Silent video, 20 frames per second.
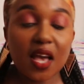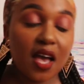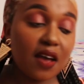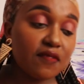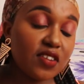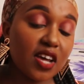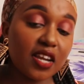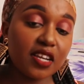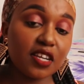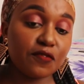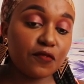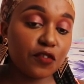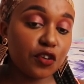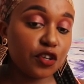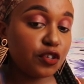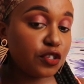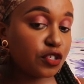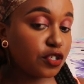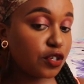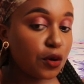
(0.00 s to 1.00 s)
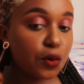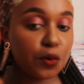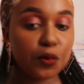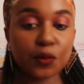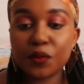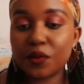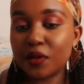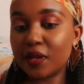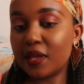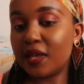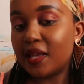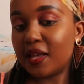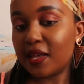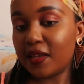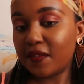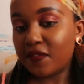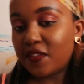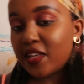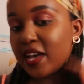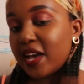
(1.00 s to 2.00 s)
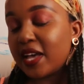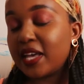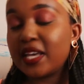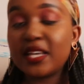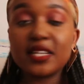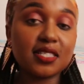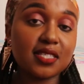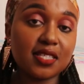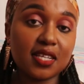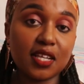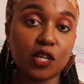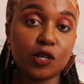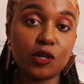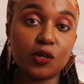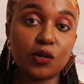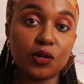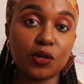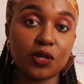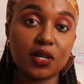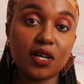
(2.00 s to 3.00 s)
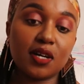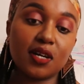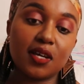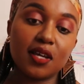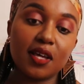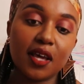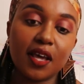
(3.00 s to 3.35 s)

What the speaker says: I've done it for you, so there is the look.